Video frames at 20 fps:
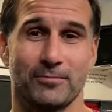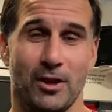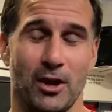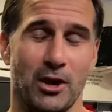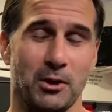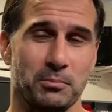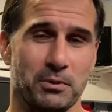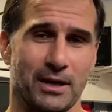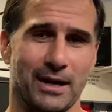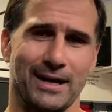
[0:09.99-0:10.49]

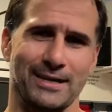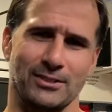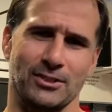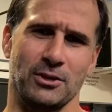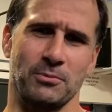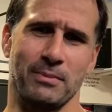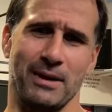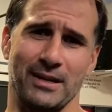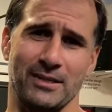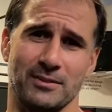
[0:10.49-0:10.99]
Hope you guys
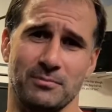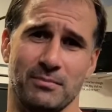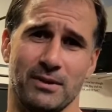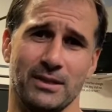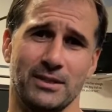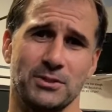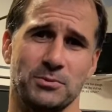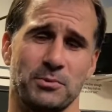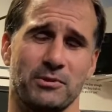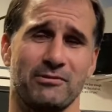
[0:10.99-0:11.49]
don't mind too
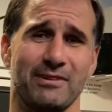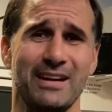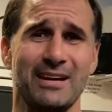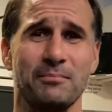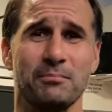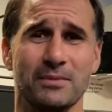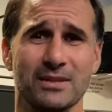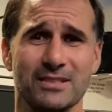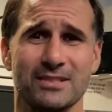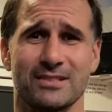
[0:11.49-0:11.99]
much. We really
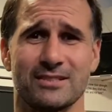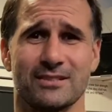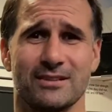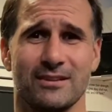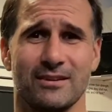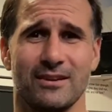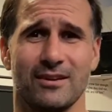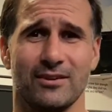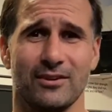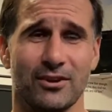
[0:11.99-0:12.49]
miss
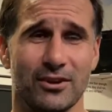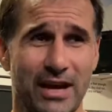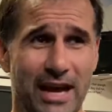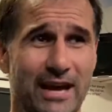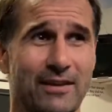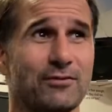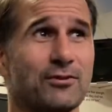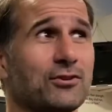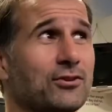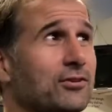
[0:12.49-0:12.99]
not
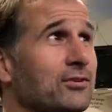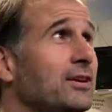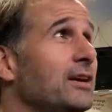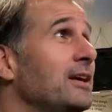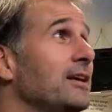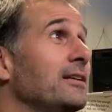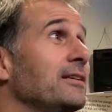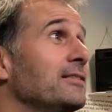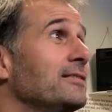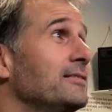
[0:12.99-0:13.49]
having you
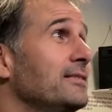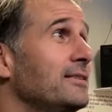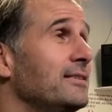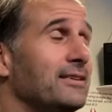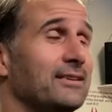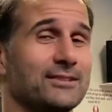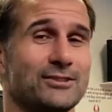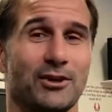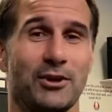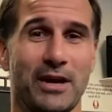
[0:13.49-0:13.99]
here.
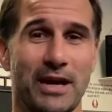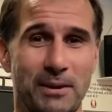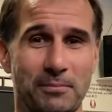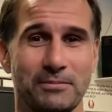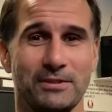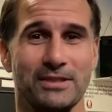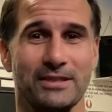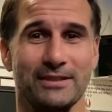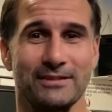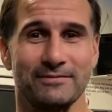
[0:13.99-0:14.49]
It's so
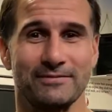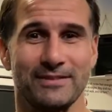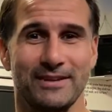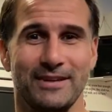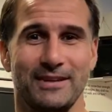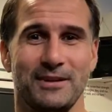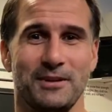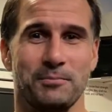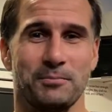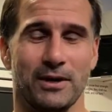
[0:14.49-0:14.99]
empty.
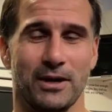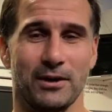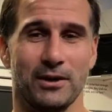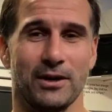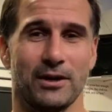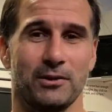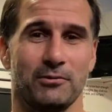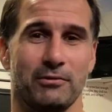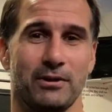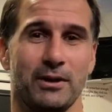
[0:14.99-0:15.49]
But
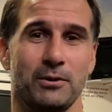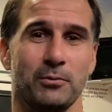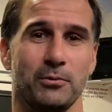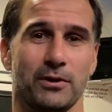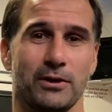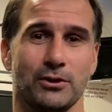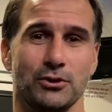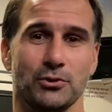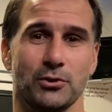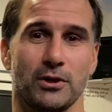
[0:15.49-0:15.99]
really
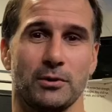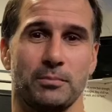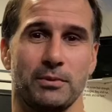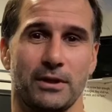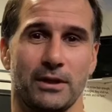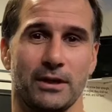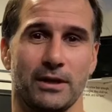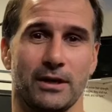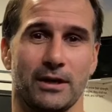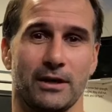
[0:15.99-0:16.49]
enjoyed
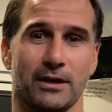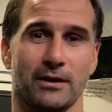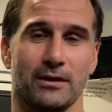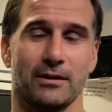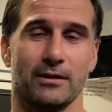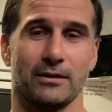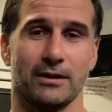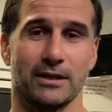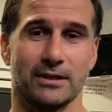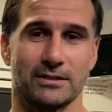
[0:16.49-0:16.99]
being here
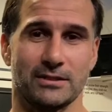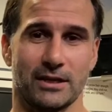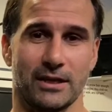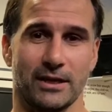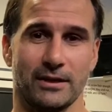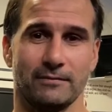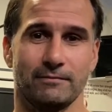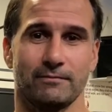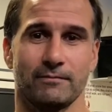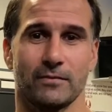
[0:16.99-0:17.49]

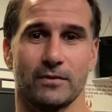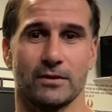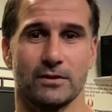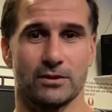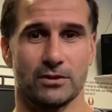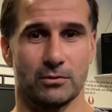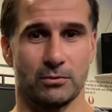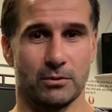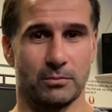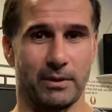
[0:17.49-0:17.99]
yesterday.
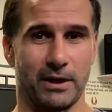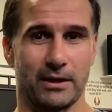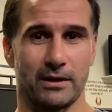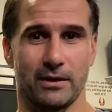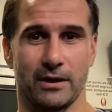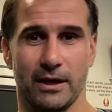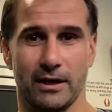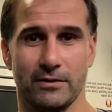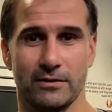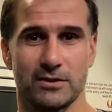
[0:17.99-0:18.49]
So we're back
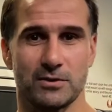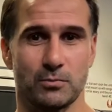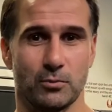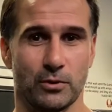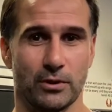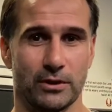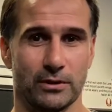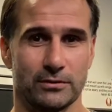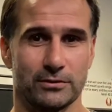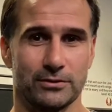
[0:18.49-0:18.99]
again this
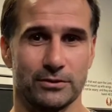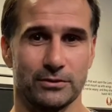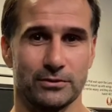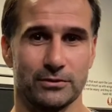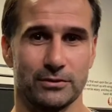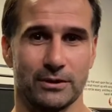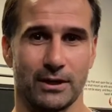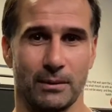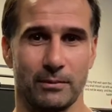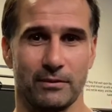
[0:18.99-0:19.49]
morning
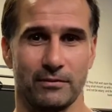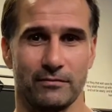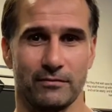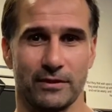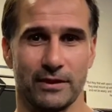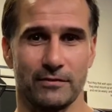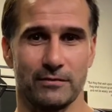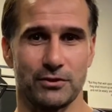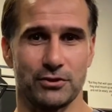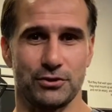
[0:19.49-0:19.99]
to come and
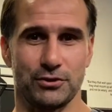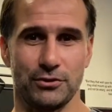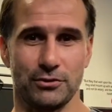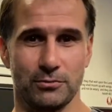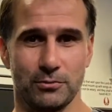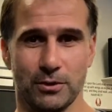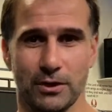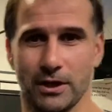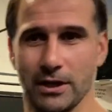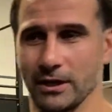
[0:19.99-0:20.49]
give us to you
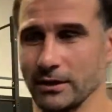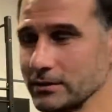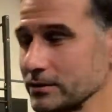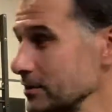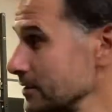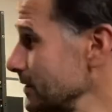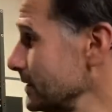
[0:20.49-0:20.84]
workout.